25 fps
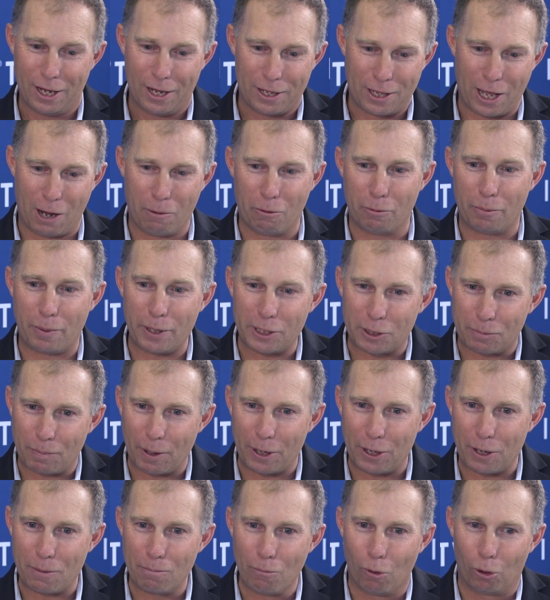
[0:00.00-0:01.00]
they will be
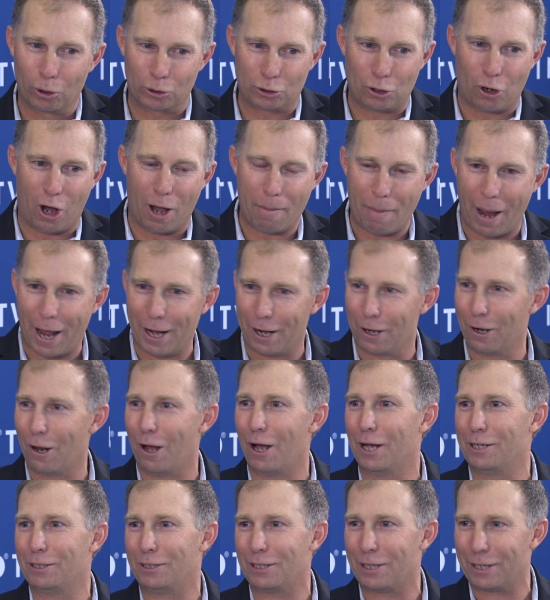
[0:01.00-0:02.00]
spending more time
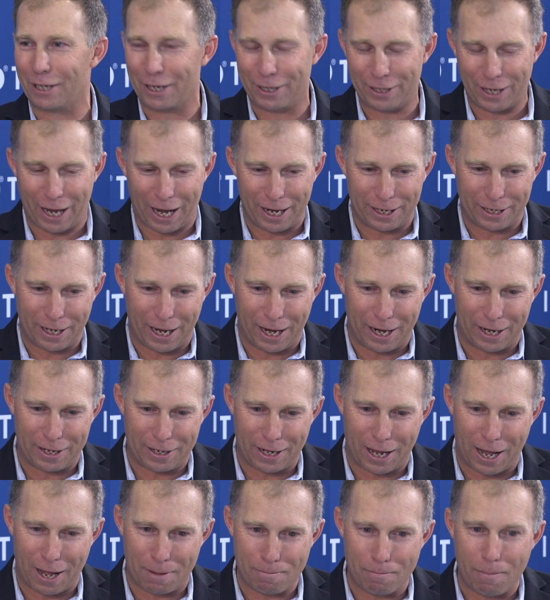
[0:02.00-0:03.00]
analyzing and, and,
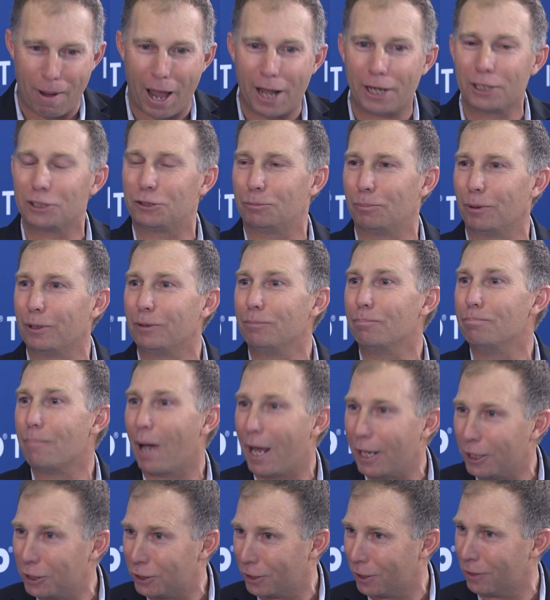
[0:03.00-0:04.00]
and uh, managing,
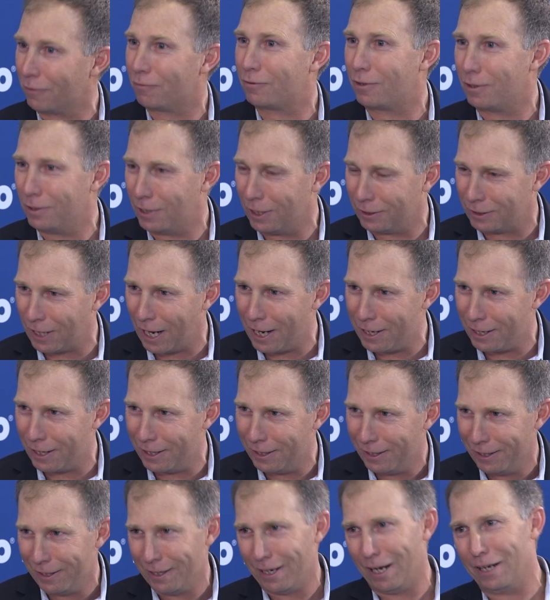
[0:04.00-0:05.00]
managing the data
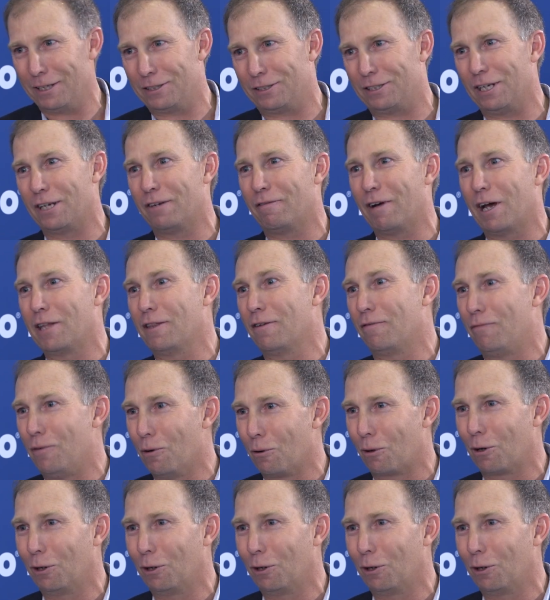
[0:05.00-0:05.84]
instead of out in the field